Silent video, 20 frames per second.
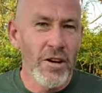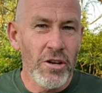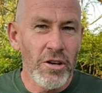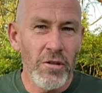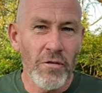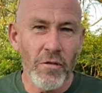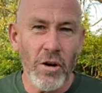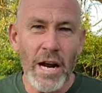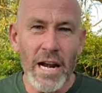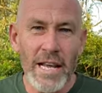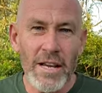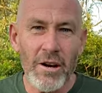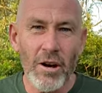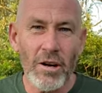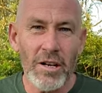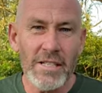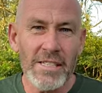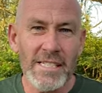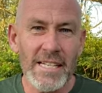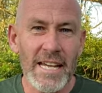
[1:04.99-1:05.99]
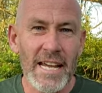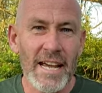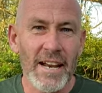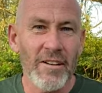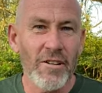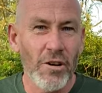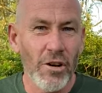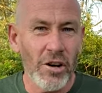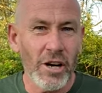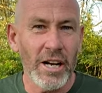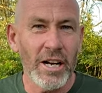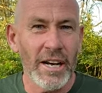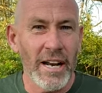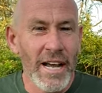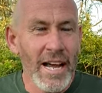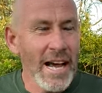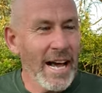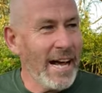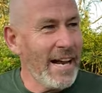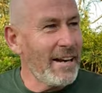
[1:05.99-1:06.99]
you've really gotta see and look
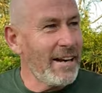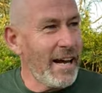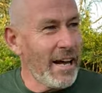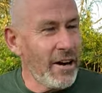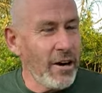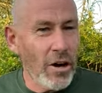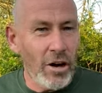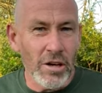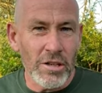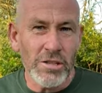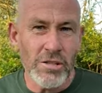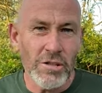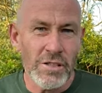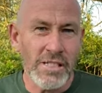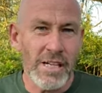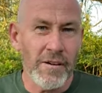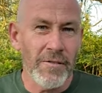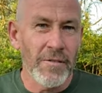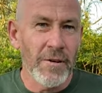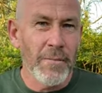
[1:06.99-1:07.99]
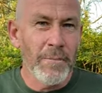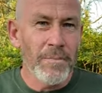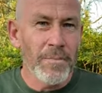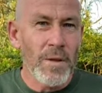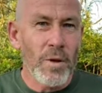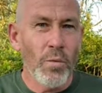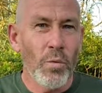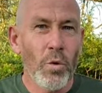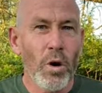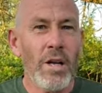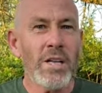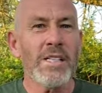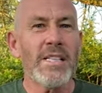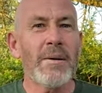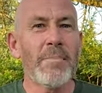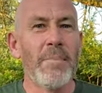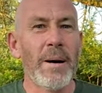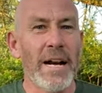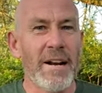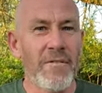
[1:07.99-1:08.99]
and ask yourself, what is
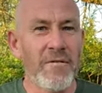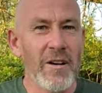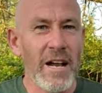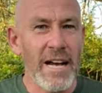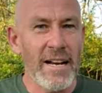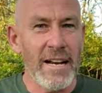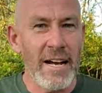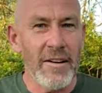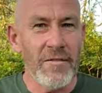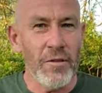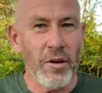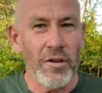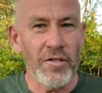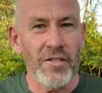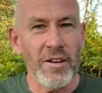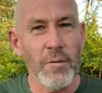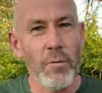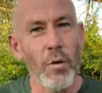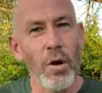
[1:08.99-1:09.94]
the butterfly diversity?